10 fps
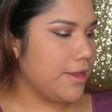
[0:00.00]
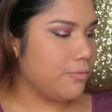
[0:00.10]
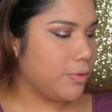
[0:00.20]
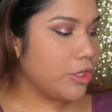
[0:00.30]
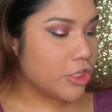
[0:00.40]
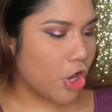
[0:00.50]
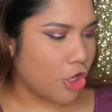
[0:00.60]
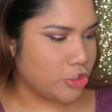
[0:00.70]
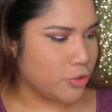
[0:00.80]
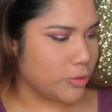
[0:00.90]
I will
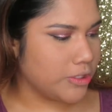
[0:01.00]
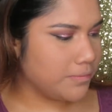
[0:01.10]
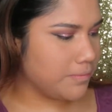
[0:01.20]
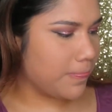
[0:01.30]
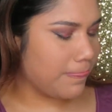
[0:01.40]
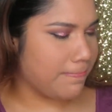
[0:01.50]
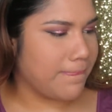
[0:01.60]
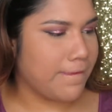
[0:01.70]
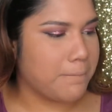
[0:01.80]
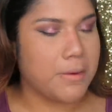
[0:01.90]
contour,
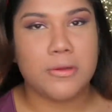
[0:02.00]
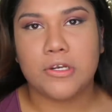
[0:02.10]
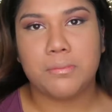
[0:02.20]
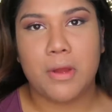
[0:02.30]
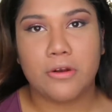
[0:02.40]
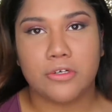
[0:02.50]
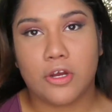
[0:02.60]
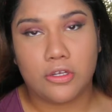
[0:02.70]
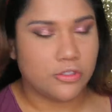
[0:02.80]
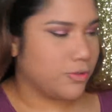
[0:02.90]
but I'm gonna powder
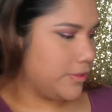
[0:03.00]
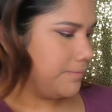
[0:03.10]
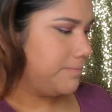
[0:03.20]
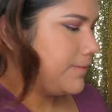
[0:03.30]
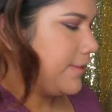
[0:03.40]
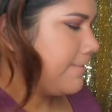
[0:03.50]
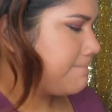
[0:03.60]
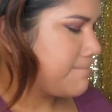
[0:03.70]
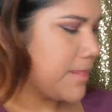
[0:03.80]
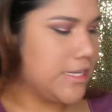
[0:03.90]
contour.
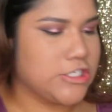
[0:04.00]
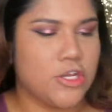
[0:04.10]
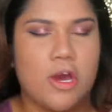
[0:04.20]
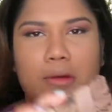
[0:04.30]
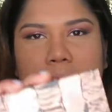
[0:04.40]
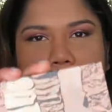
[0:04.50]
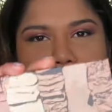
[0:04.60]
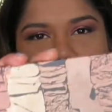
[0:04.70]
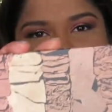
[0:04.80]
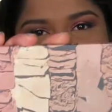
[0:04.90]
So I'm gonna
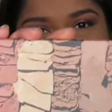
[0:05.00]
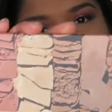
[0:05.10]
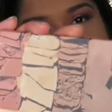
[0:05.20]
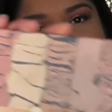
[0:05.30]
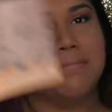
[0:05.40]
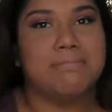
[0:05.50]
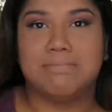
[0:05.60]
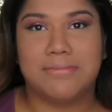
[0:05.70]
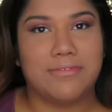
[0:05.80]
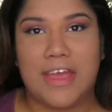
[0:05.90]
use my
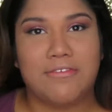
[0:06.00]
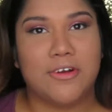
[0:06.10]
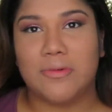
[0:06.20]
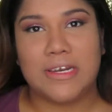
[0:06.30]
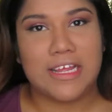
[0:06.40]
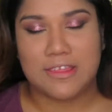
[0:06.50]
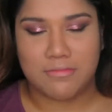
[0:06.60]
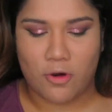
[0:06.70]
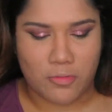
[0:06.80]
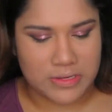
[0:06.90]
favorite one at the
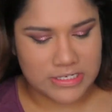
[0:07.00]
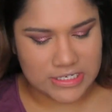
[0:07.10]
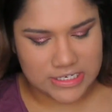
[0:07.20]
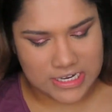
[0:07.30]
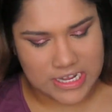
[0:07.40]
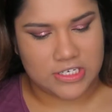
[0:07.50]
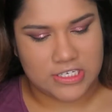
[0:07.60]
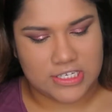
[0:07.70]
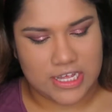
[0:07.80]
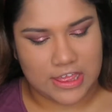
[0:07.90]
moment, which
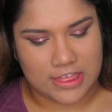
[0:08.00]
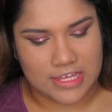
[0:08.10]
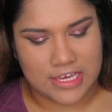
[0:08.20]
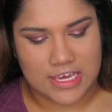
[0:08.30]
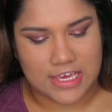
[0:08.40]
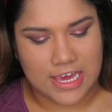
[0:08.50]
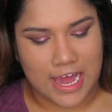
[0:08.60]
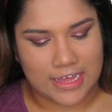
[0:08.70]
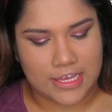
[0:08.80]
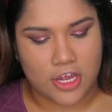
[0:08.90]
is the
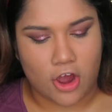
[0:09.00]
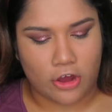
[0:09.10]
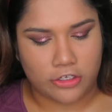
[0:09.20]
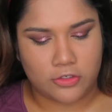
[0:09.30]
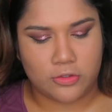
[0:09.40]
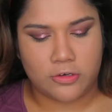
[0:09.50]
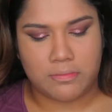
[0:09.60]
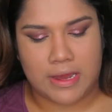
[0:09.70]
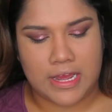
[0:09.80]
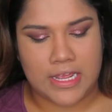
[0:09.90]
Cali Contour
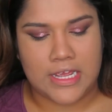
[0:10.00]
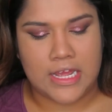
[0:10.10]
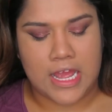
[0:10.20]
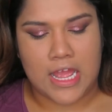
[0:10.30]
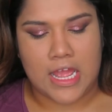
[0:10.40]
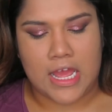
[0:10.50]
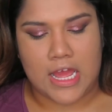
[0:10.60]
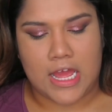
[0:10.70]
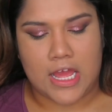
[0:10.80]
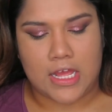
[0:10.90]
by
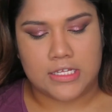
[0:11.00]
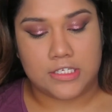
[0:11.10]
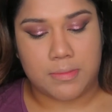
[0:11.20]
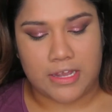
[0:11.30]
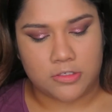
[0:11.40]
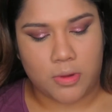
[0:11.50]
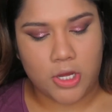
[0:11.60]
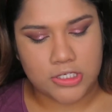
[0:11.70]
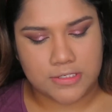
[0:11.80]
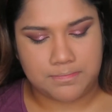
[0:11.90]

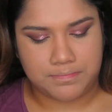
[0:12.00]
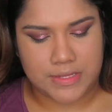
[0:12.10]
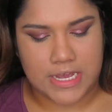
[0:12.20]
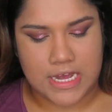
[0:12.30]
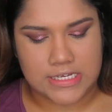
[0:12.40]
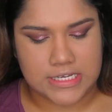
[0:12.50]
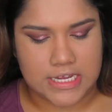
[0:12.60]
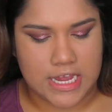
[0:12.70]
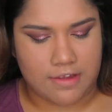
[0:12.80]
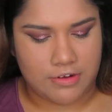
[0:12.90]
Smashbox. It has
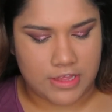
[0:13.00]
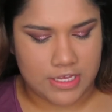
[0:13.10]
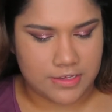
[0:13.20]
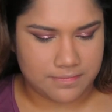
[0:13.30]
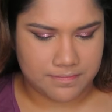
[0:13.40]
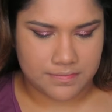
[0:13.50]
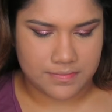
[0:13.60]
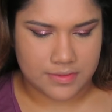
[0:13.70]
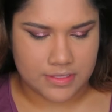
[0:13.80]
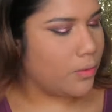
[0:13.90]
like everything.
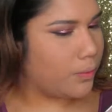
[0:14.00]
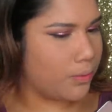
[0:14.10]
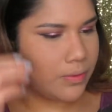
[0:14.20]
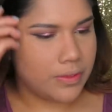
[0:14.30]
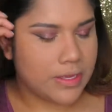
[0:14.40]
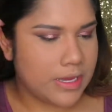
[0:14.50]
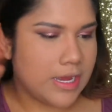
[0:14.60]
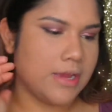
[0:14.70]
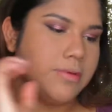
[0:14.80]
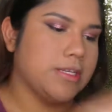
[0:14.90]

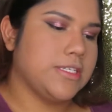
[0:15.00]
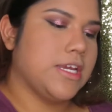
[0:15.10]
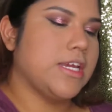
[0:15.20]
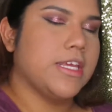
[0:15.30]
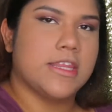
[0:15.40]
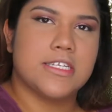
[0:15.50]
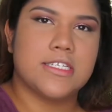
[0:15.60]
I'm gonna take